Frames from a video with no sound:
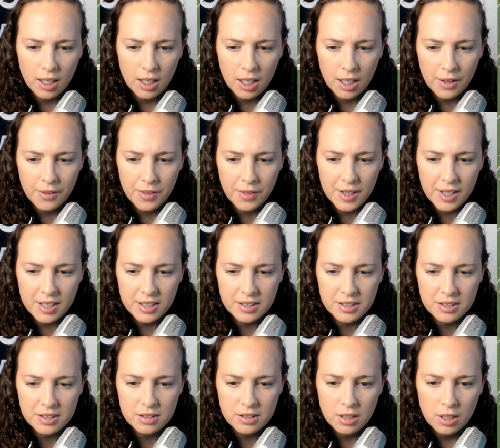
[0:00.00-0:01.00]

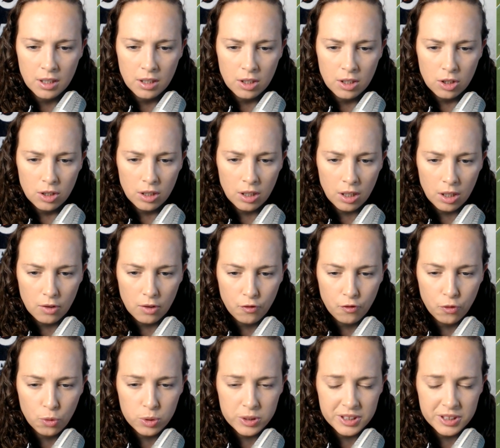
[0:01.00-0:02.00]
This
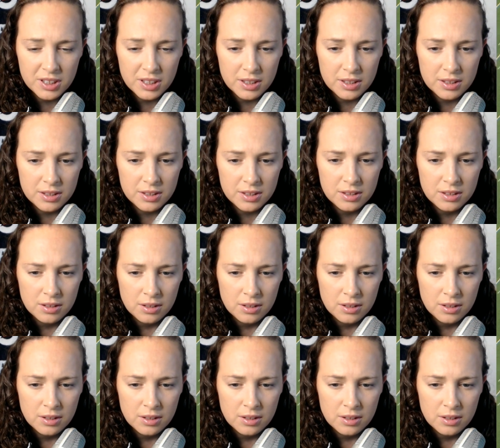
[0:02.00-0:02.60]
forces